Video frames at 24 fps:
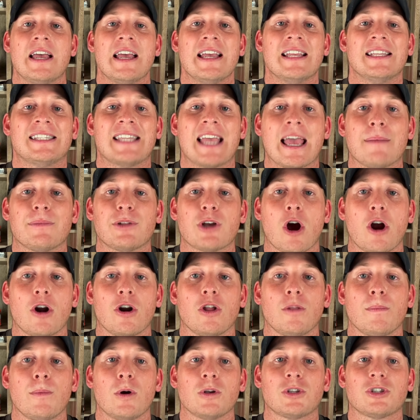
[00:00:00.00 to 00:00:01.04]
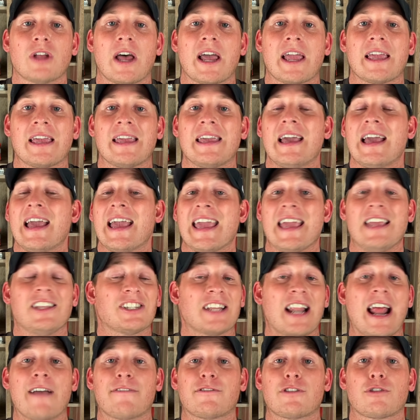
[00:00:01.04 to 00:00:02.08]
Sam Darnold, most likely, he's
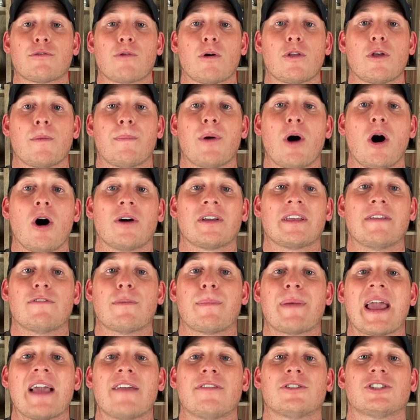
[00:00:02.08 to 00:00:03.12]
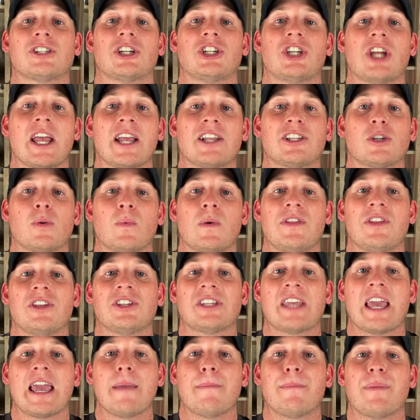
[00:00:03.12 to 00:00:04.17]
going to have to throw the ball, give the Panthers a chance to win this
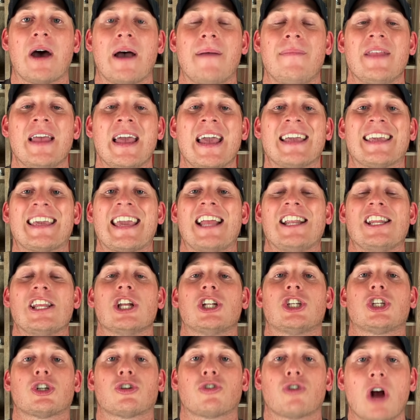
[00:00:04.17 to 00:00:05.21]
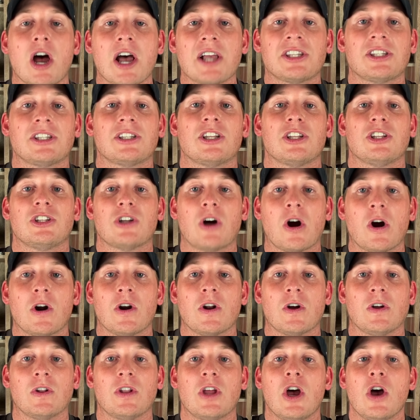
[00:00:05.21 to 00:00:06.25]
game. But can you trust
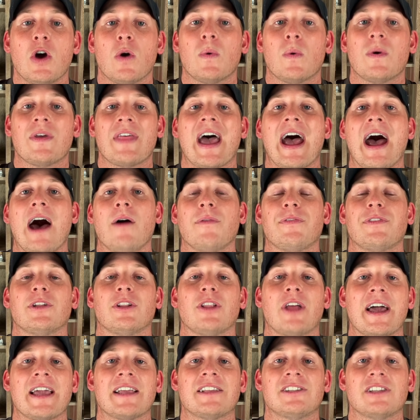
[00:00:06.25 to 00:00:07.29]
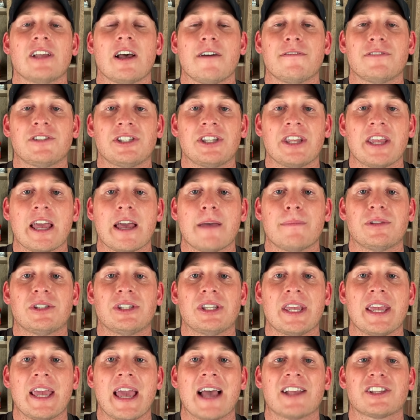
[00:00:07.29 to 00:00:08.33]
Darnold without the likes of
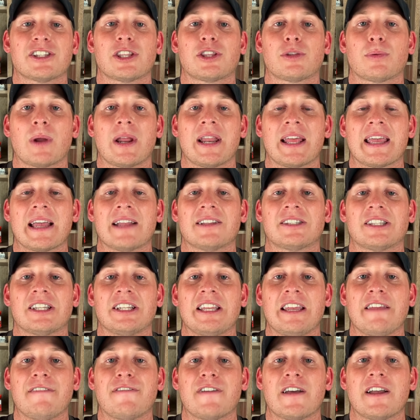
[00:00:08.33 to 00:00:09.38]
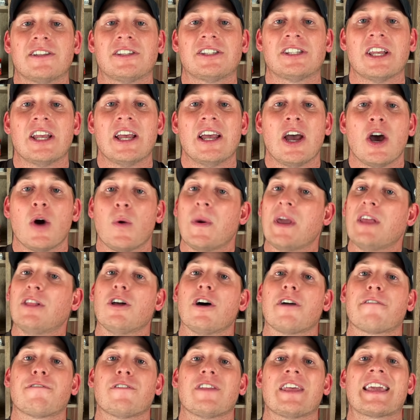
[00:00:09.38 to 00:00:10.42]
CMC as a threat against the defense? We
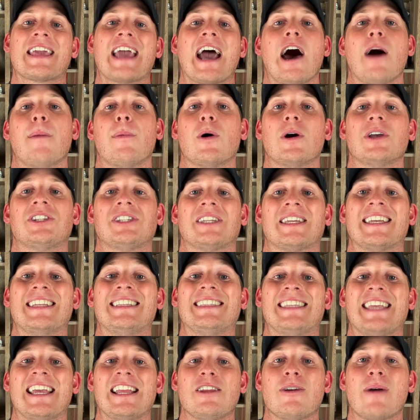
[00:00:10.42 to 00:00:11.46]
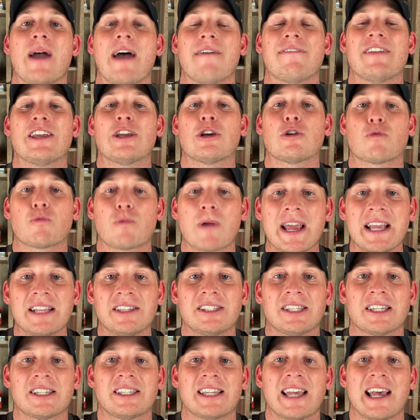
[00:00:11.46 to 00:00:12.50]
look for the Cowboys to continue having great
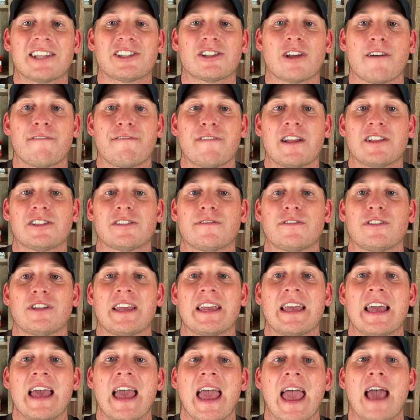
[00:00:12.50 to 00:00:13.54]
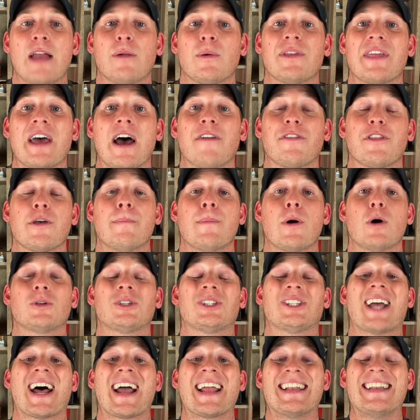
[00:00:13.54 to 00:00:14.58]
success offensively, and without the most
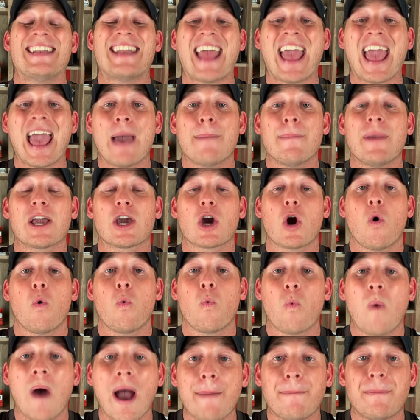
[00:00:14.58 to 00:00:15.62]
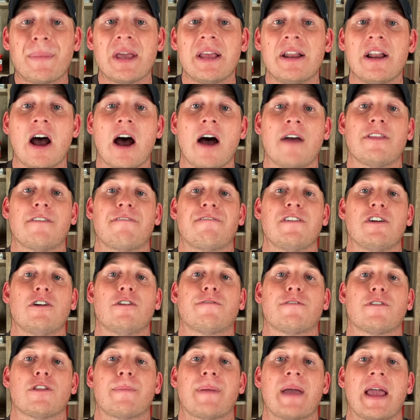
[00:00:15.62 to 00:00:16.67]
dynamic weapon on the field
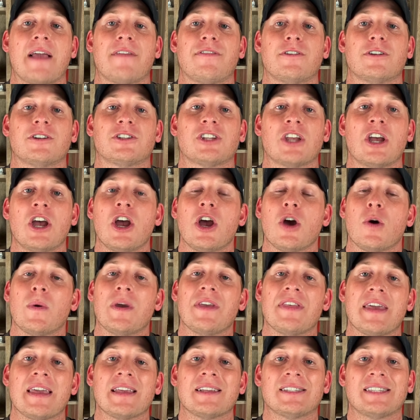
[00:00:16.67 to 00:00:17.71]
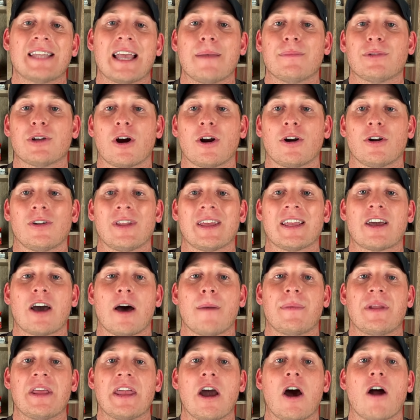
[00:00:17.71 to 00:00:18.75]
for the Panthers, we think Sam Darnold and
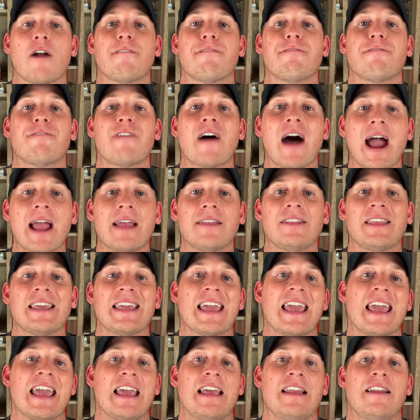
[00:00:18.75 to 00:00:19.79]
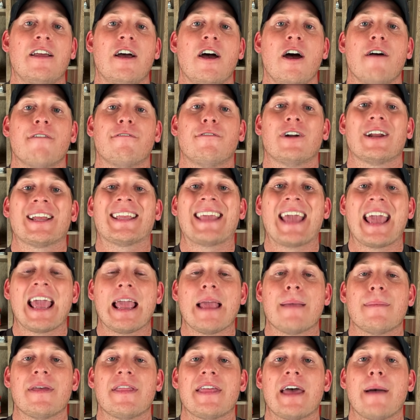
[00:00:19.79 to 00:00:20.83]
company are finally in for a
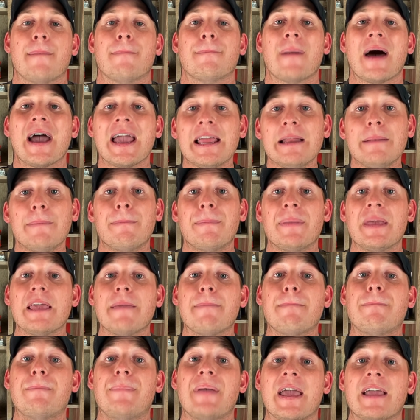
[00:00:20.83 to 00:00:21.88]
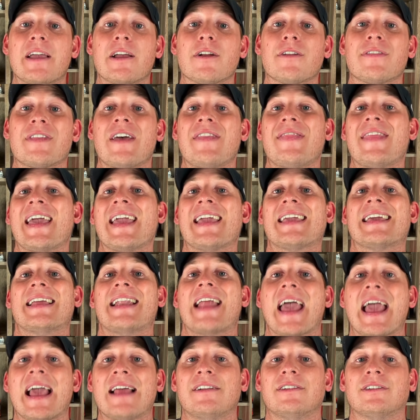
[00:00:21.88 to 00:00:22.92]
game that might be bigger than they can
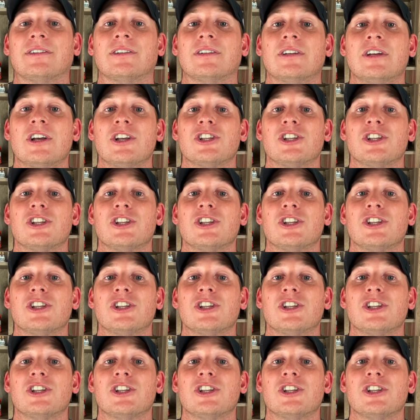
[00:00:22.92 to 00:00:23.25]
handle.